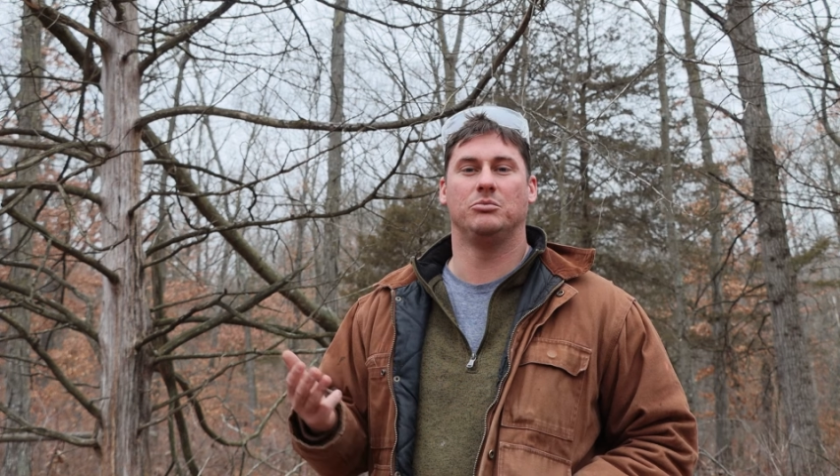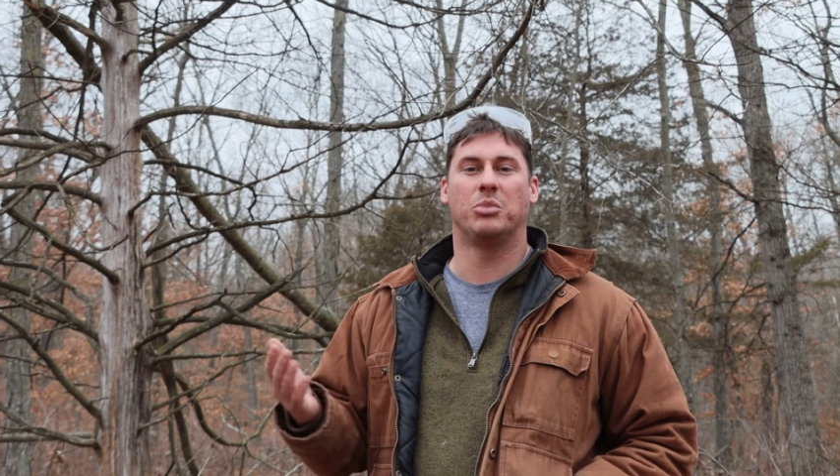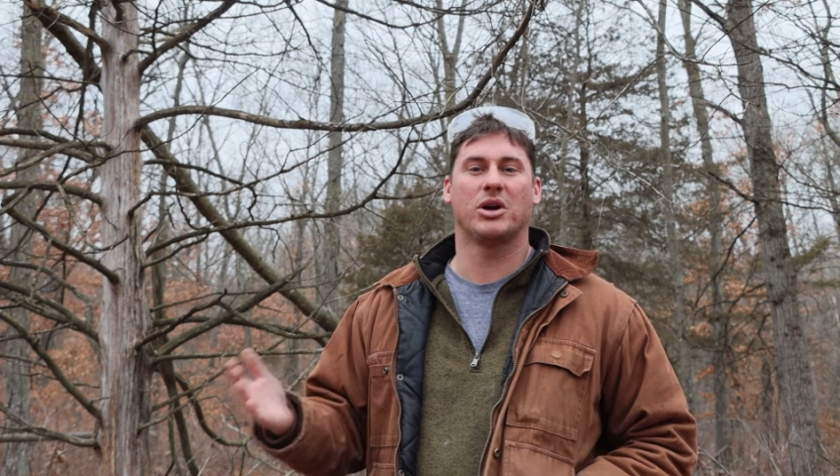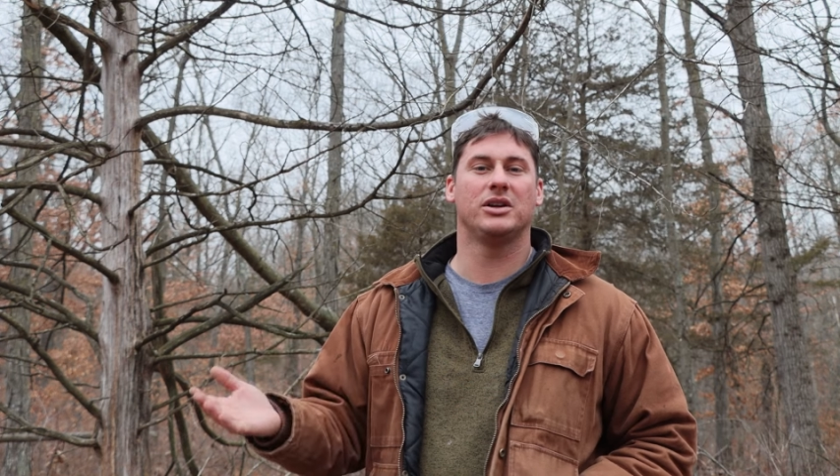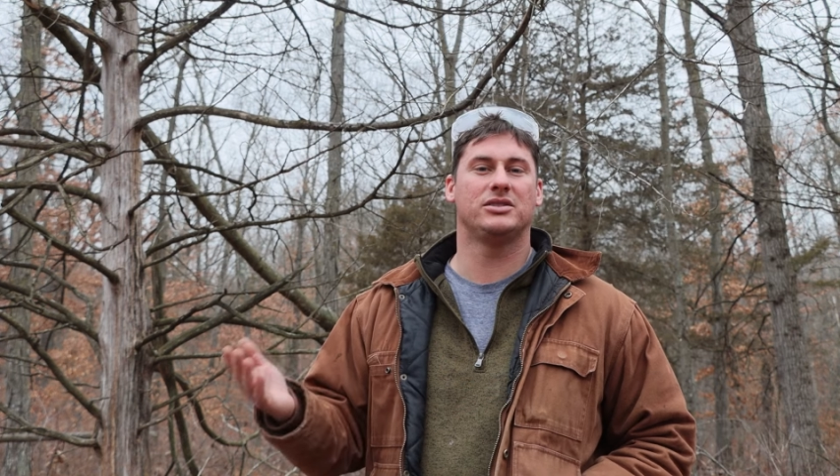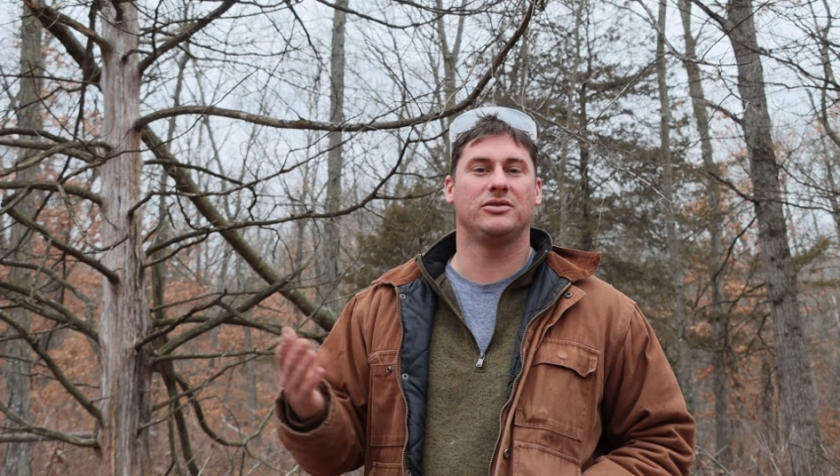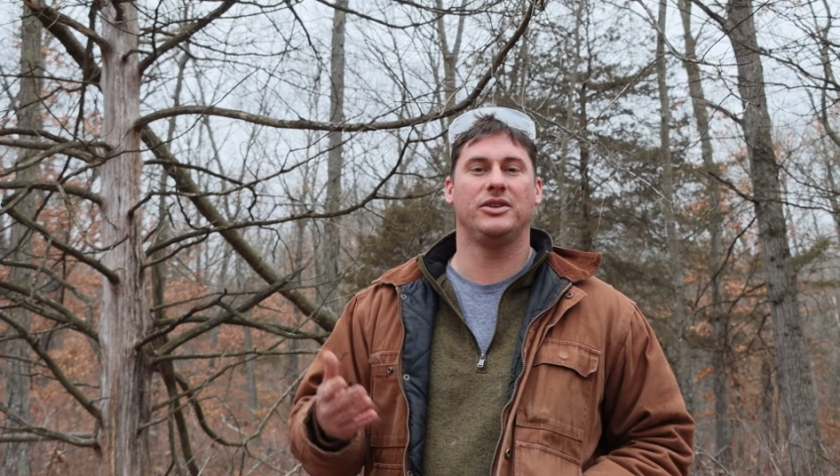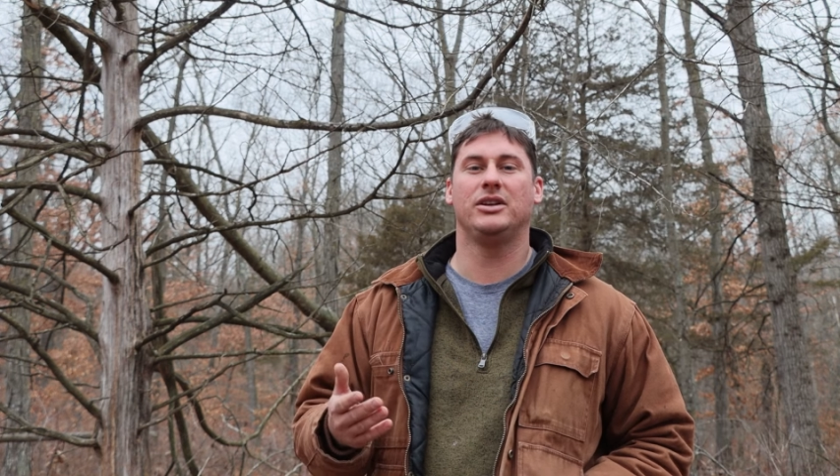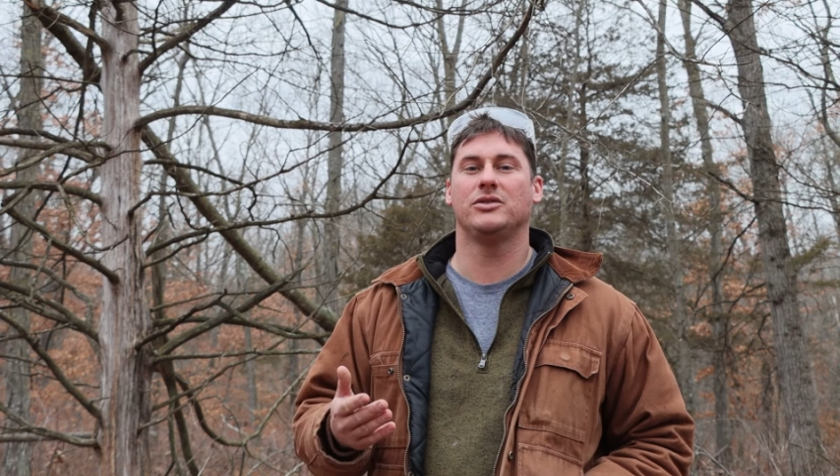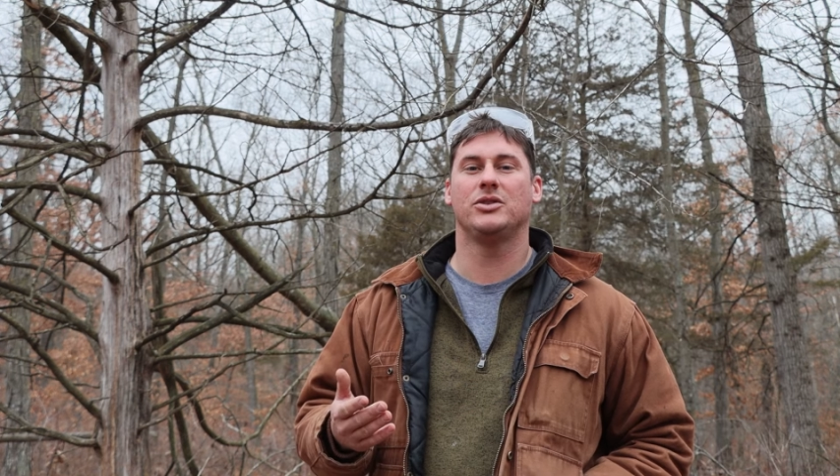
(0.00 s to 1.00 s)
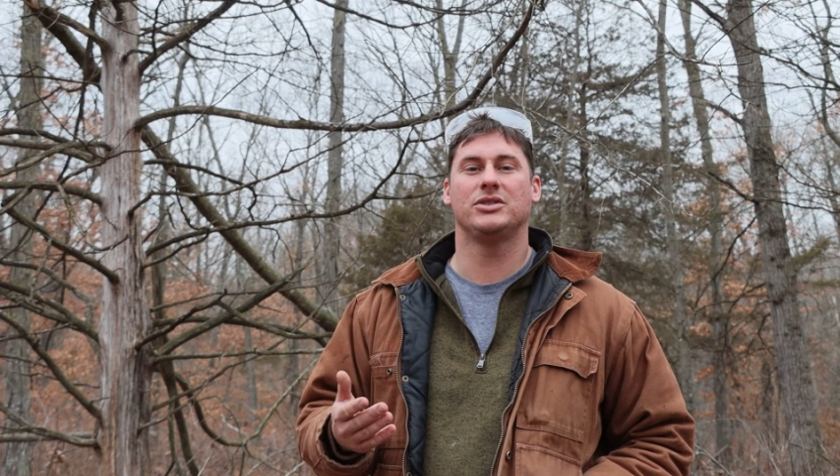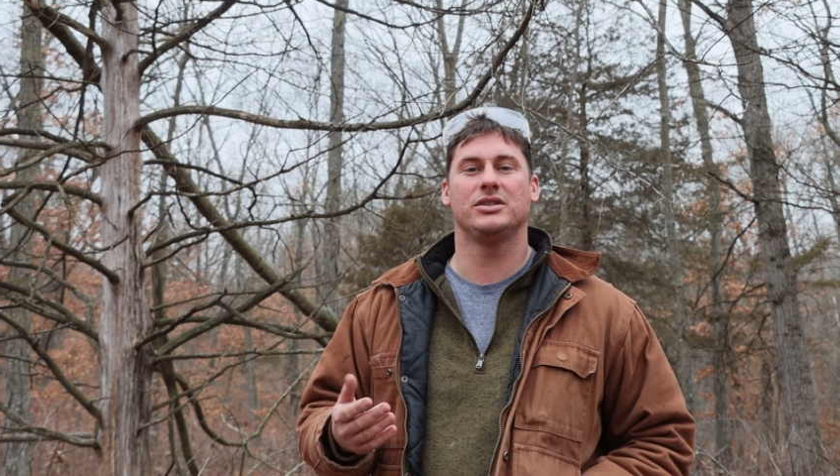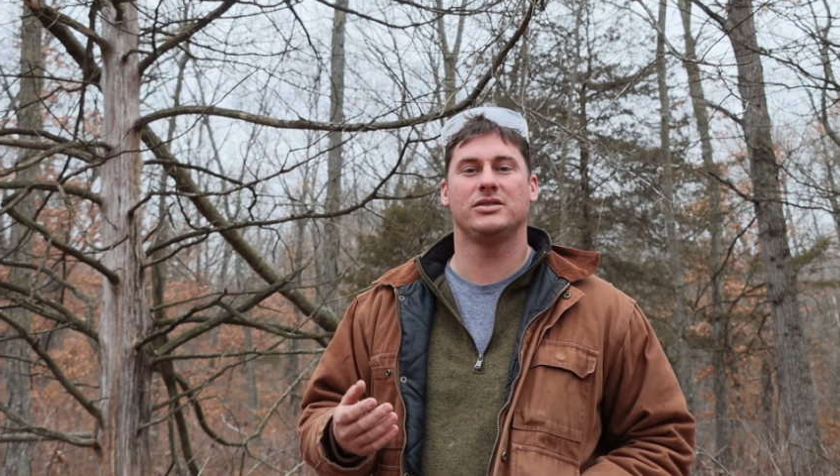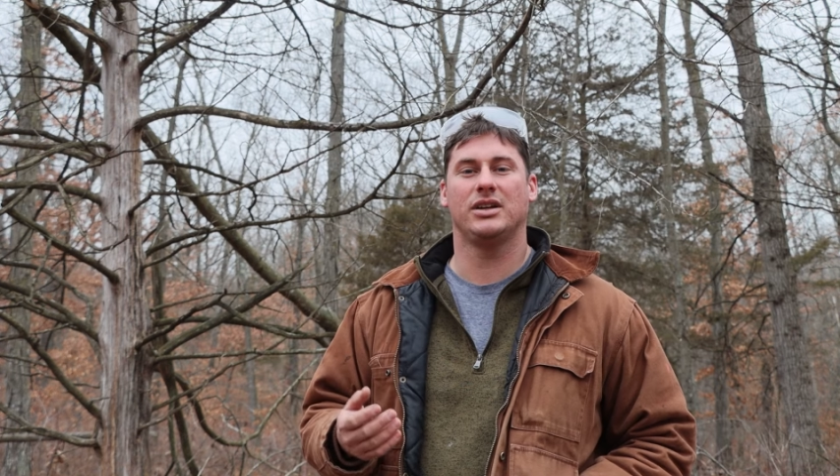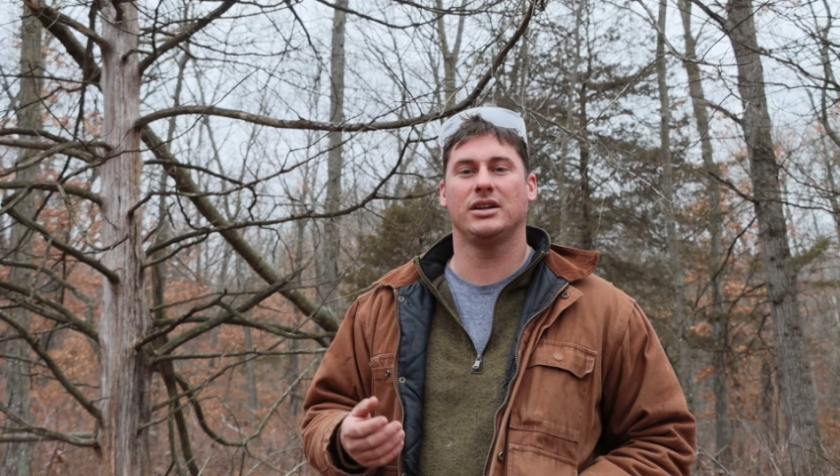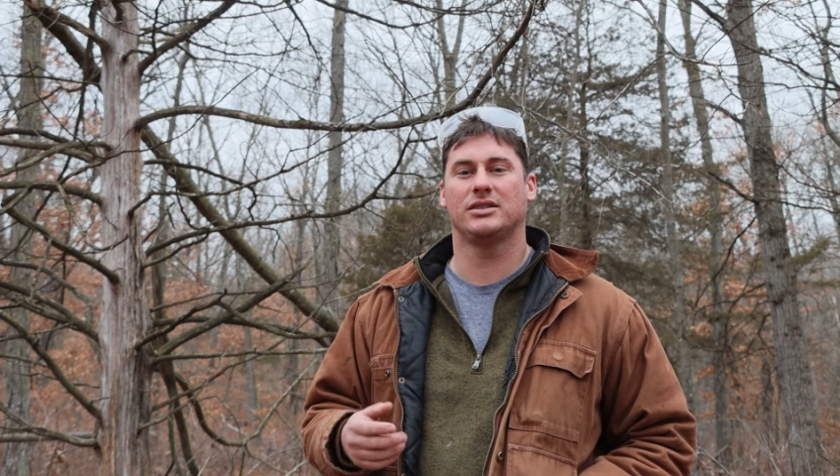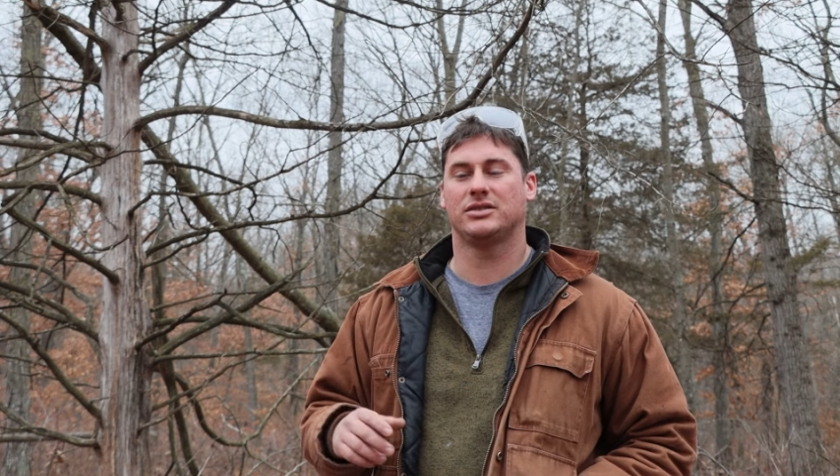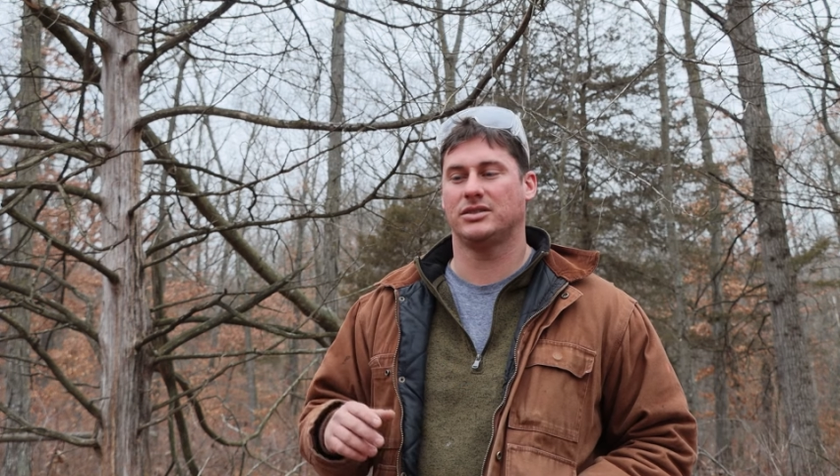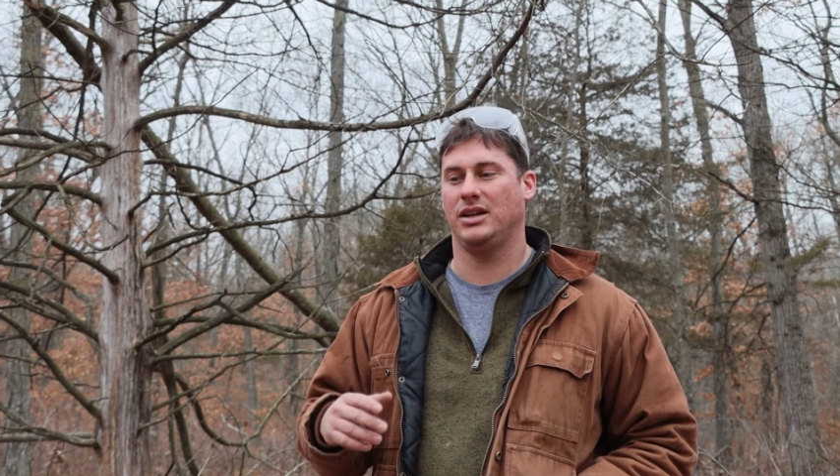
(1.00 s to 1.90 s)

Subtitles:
birds that feed on those insects,